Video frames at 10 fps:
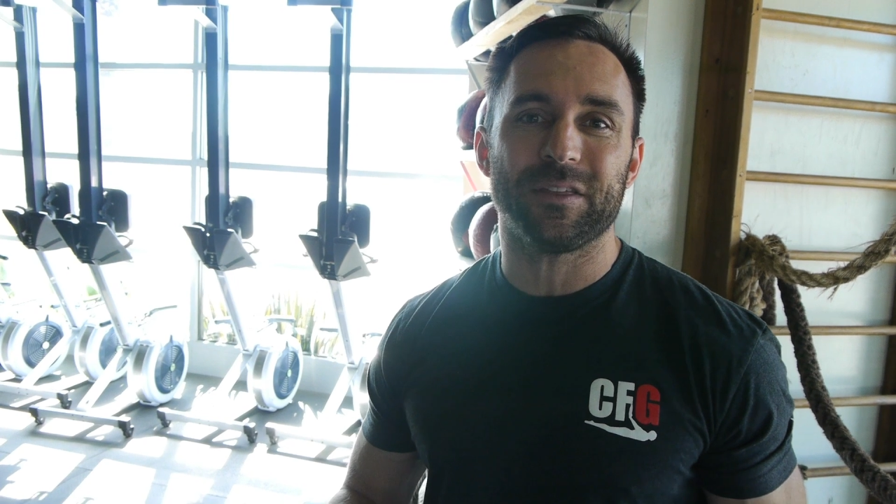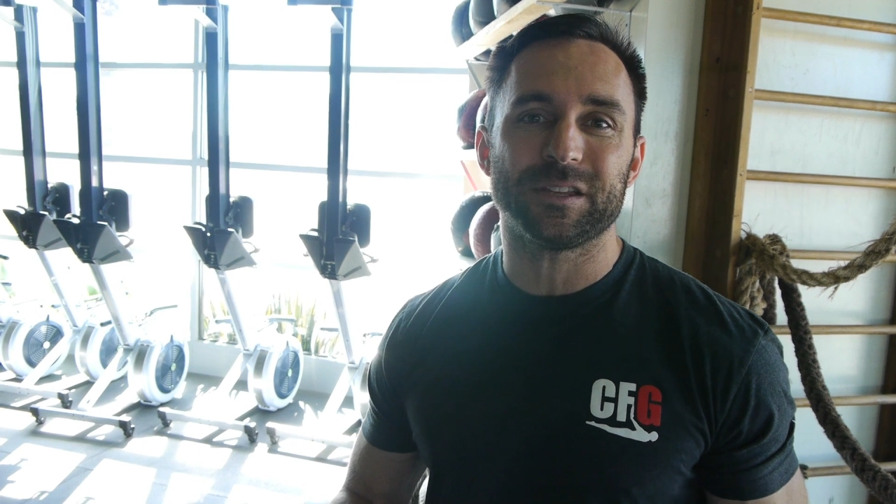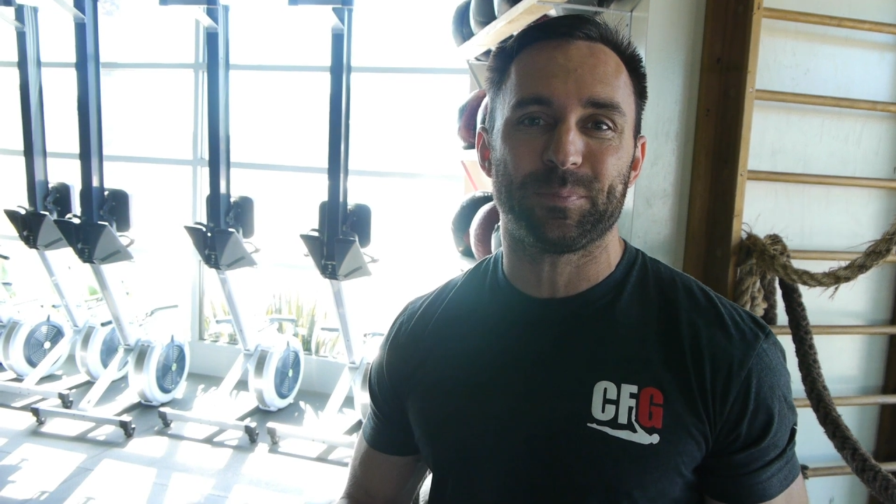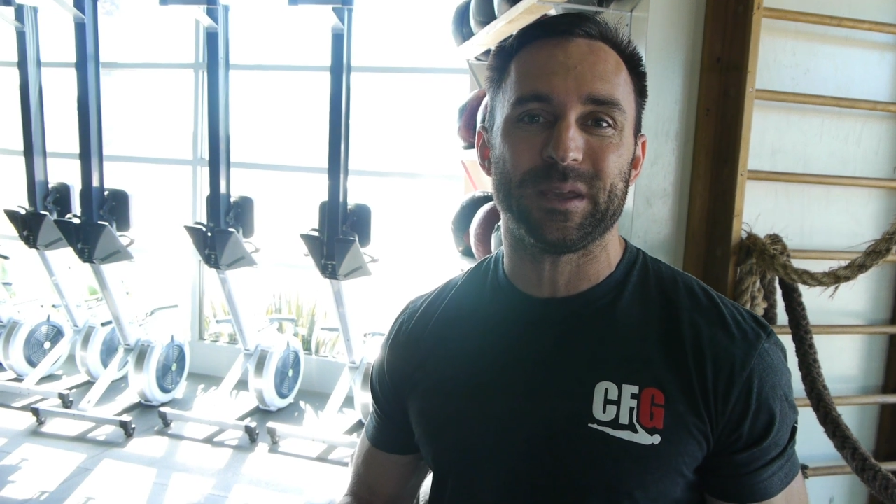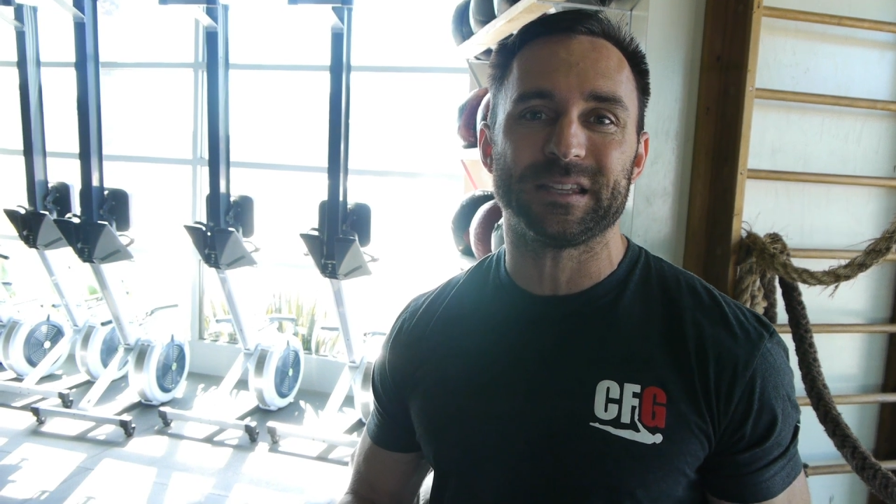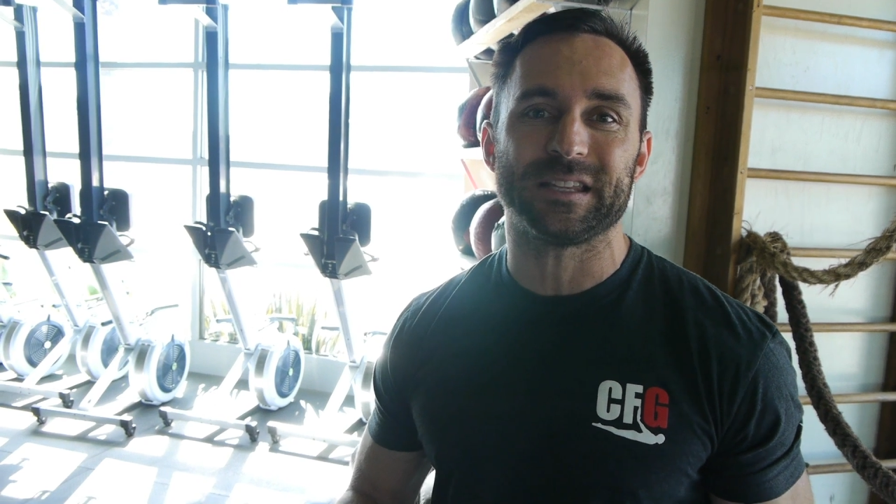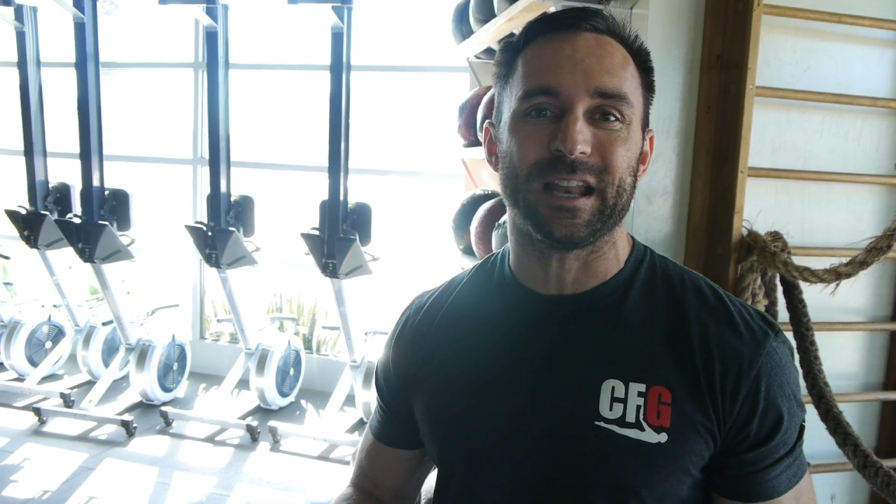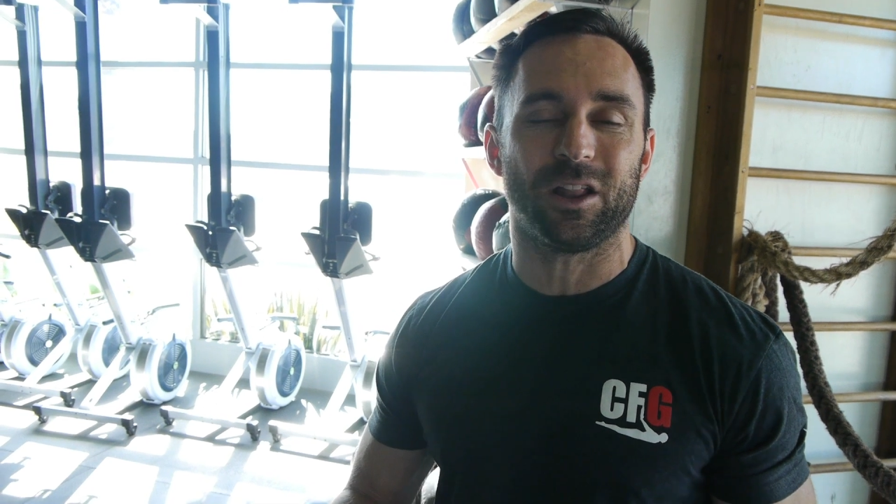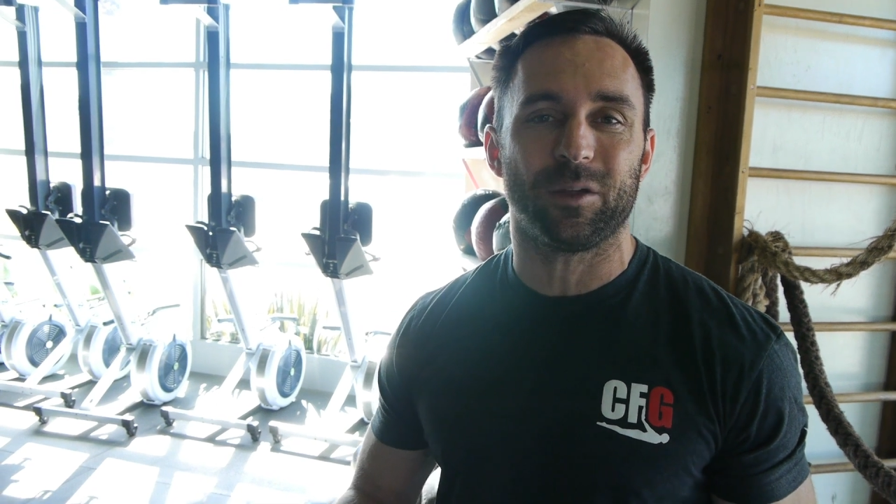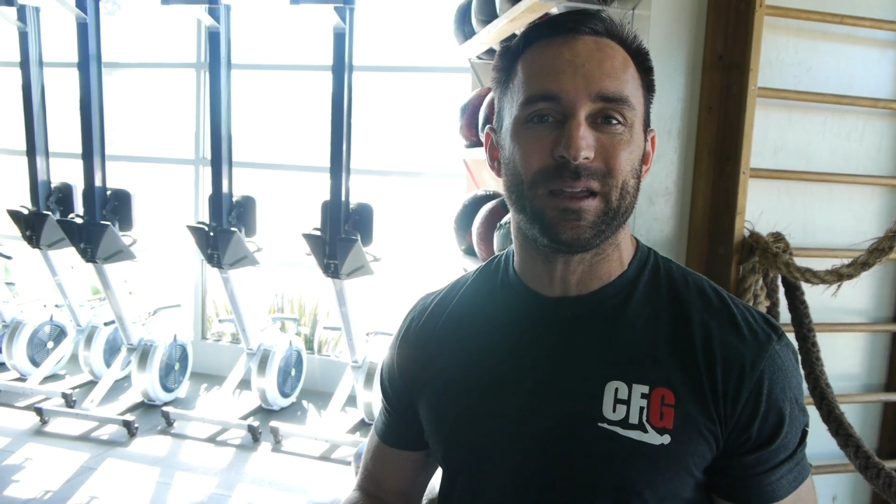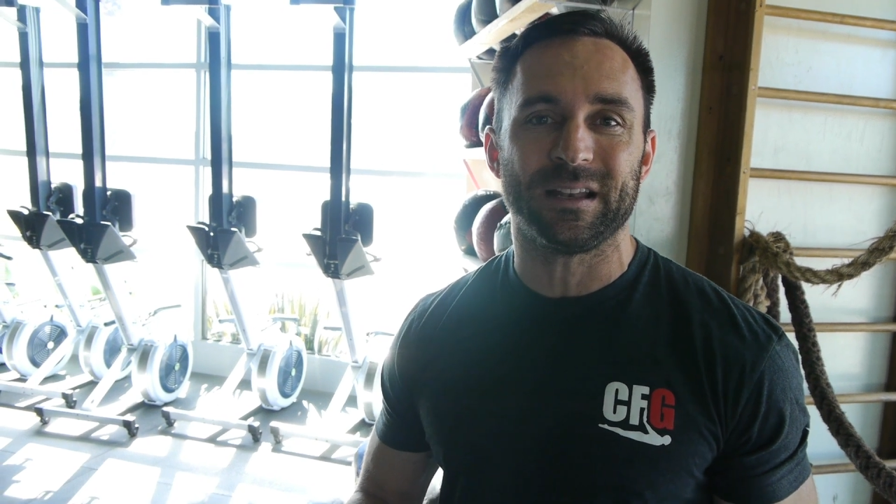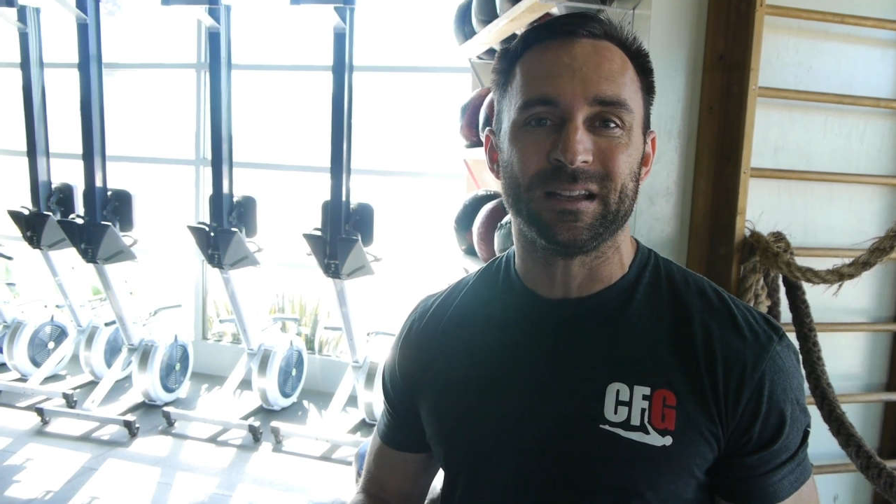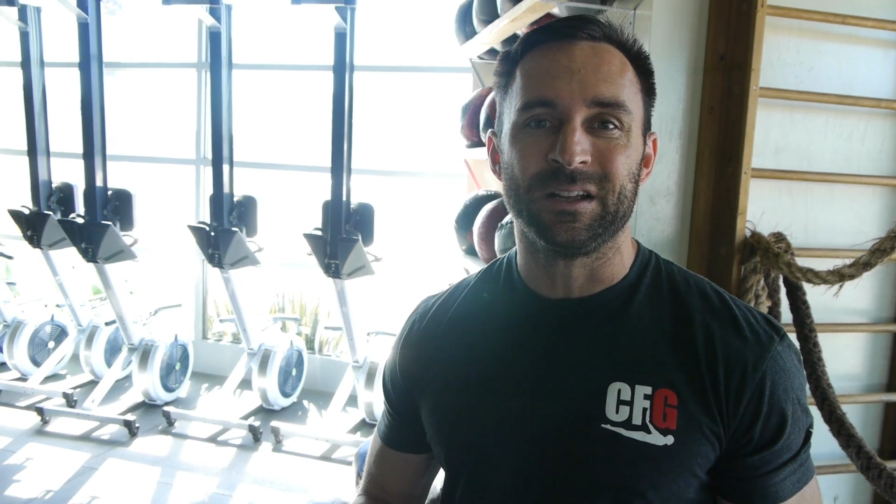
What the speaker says: this piece and element